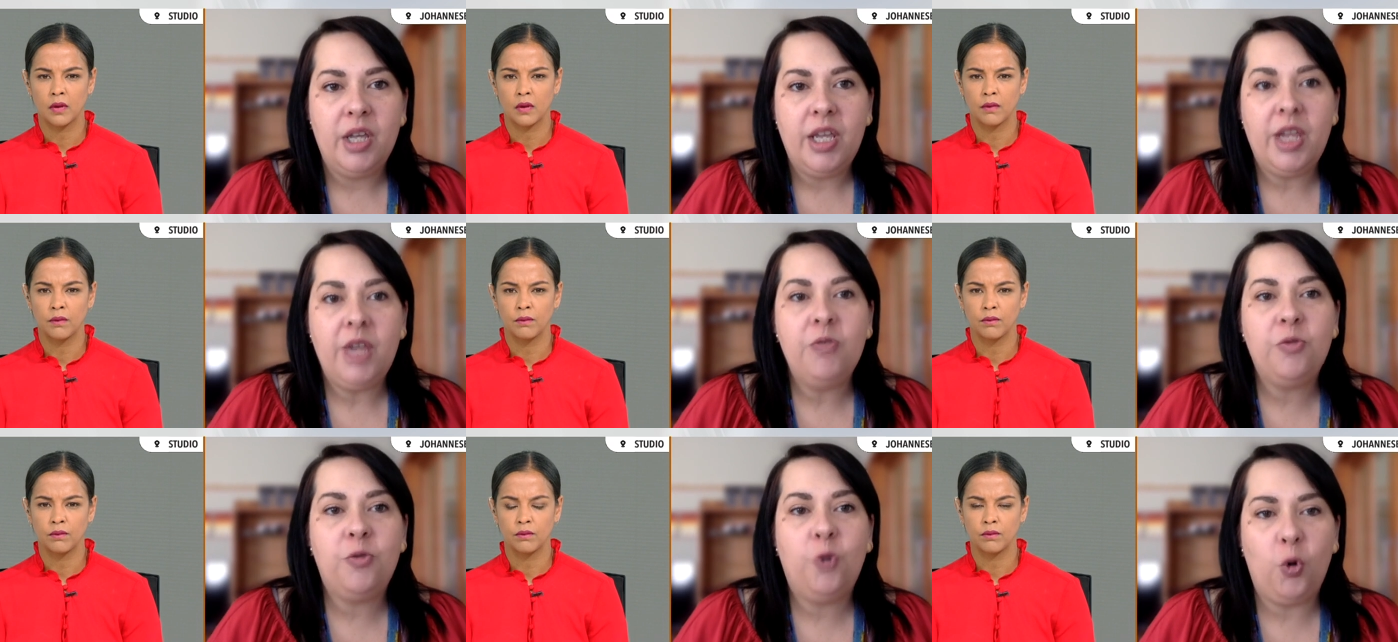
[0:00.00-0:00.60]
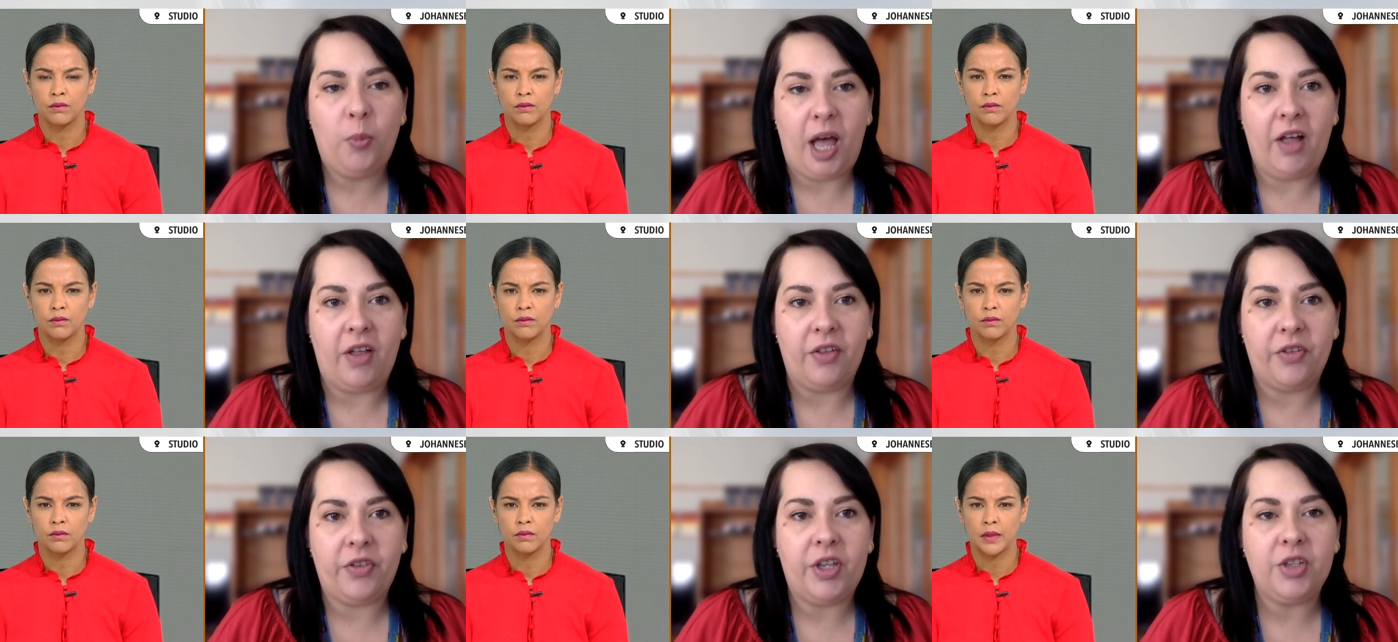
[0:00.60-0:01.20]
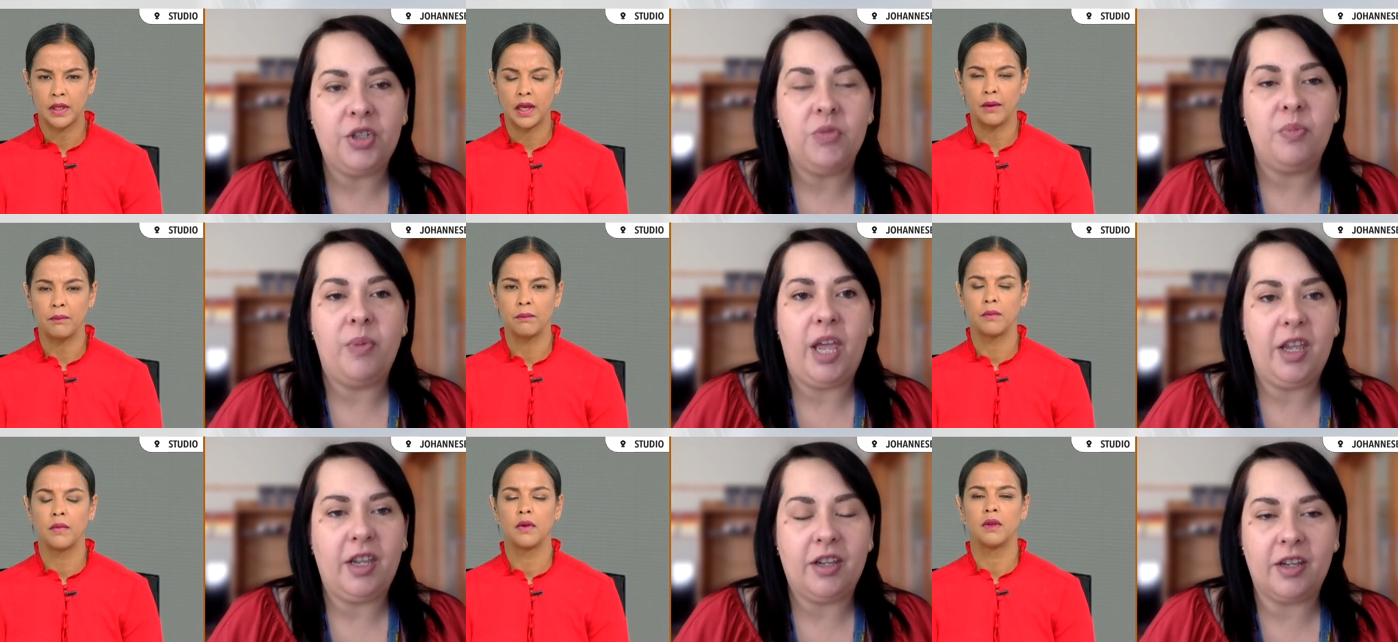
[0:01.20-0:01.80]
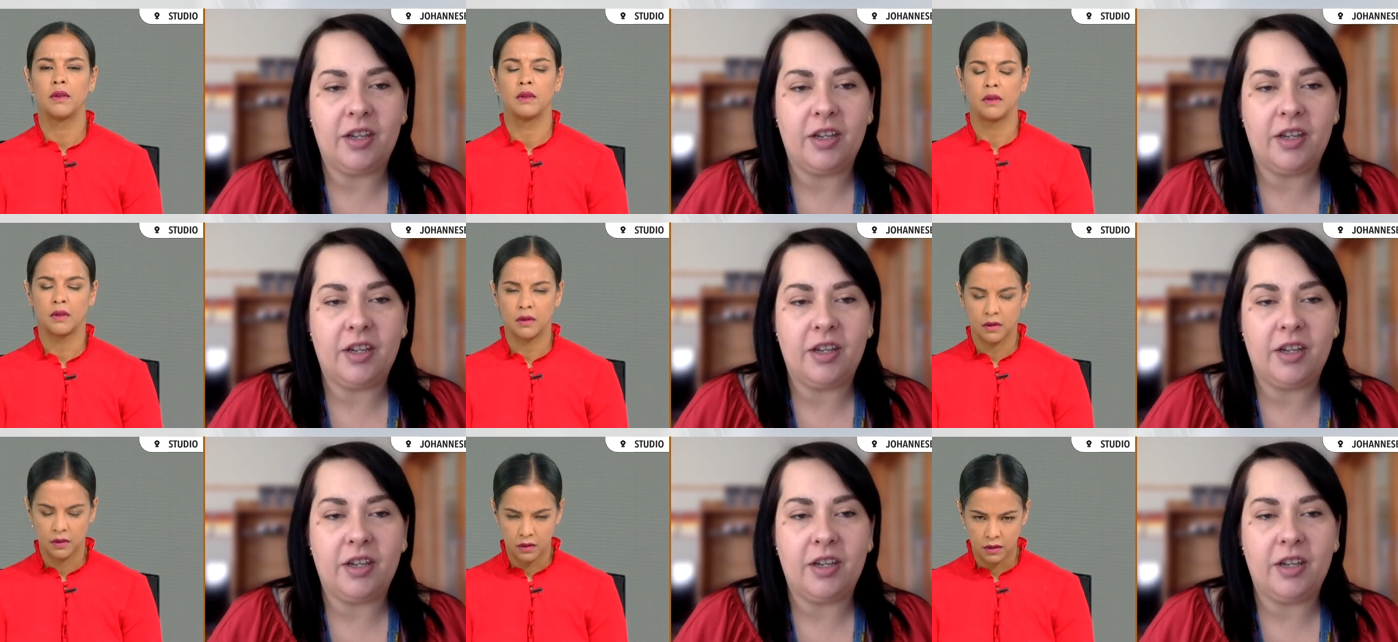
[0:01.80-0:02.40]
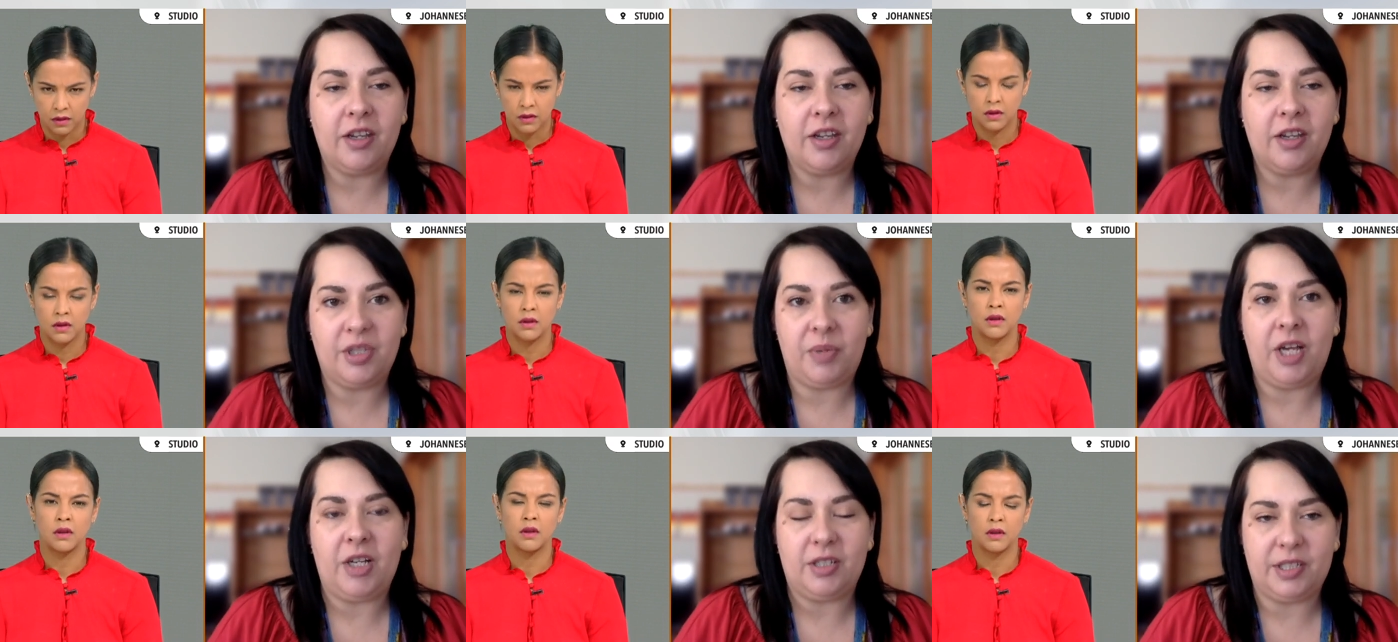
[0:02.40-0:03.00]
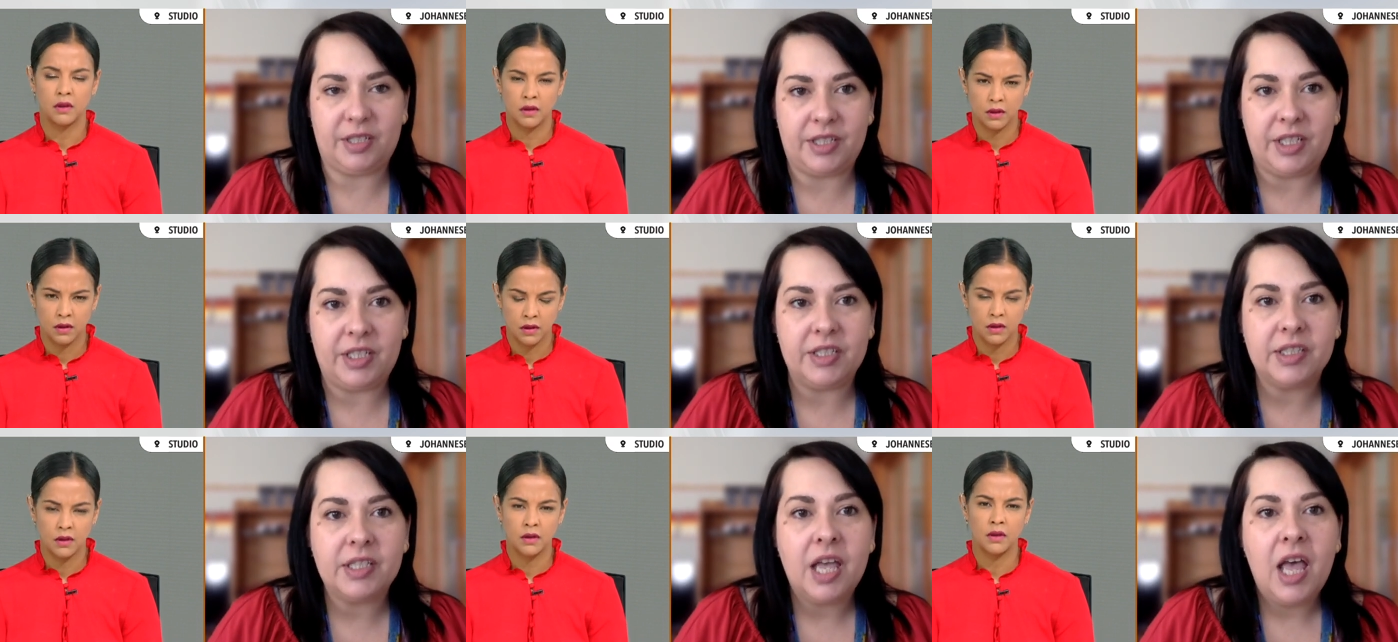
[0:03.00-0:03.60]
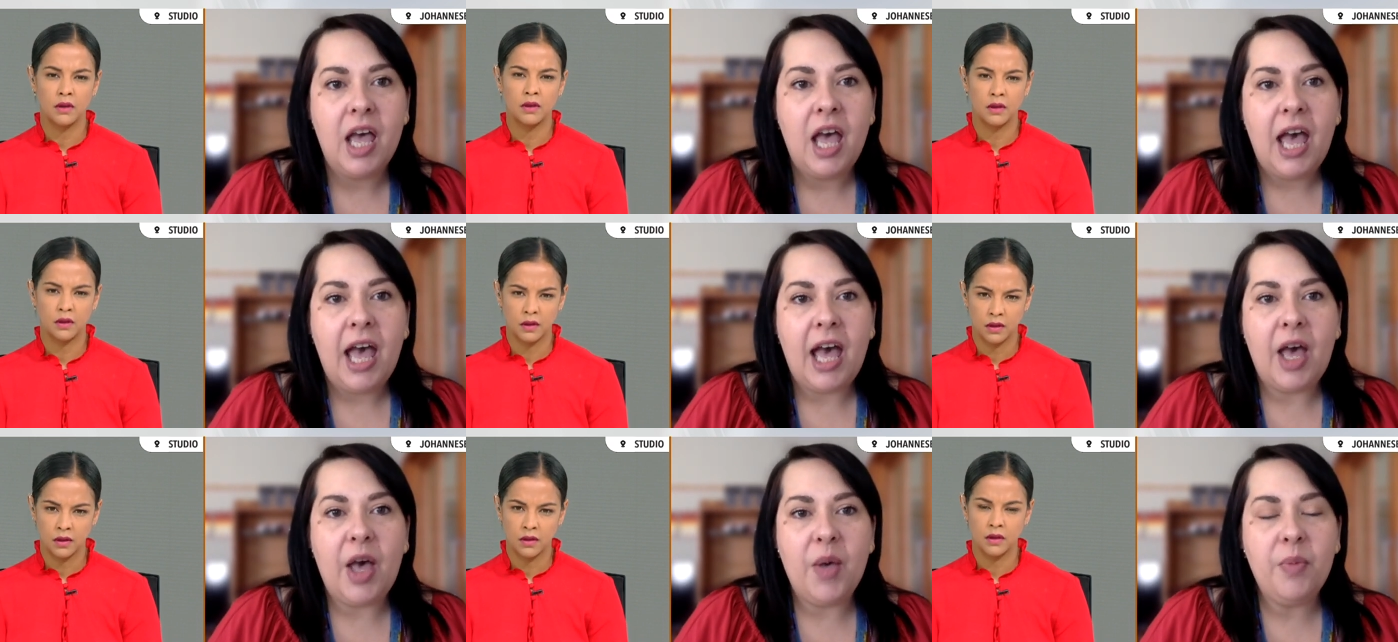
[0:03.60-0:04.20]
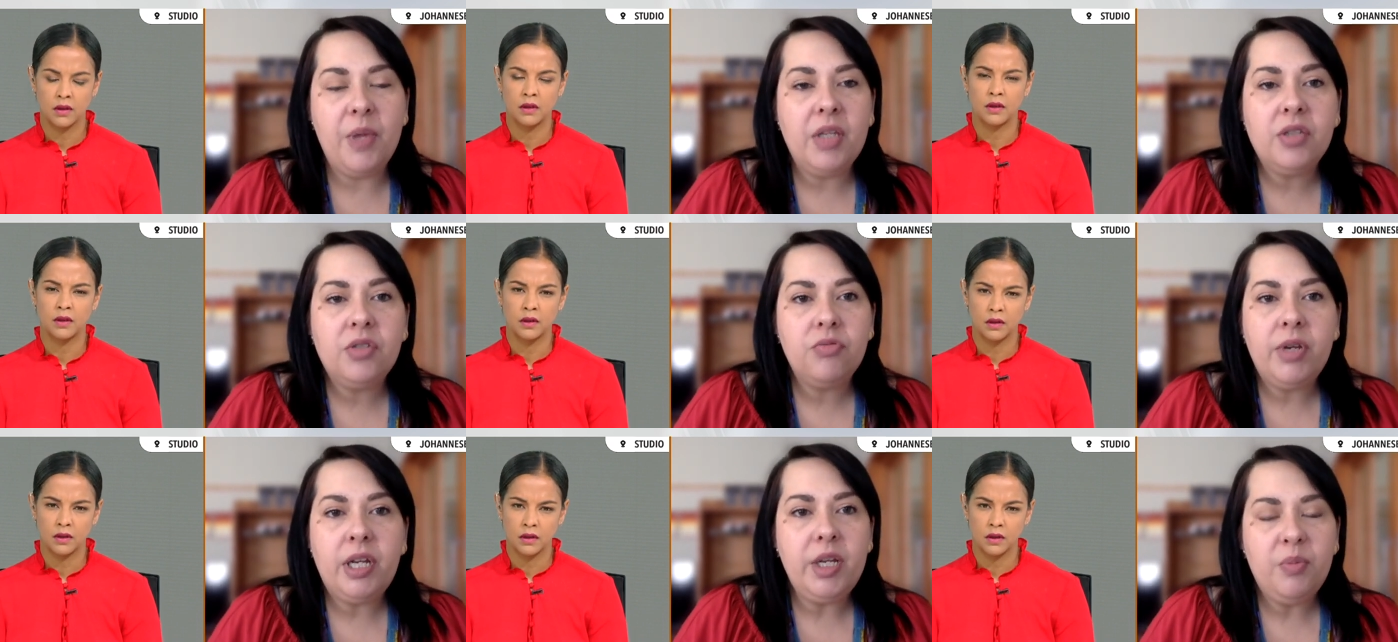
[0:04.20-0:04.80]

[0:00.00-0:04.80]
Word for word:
Speaker 1: inform health and to make um, yep. decisions about disease. Um, it's really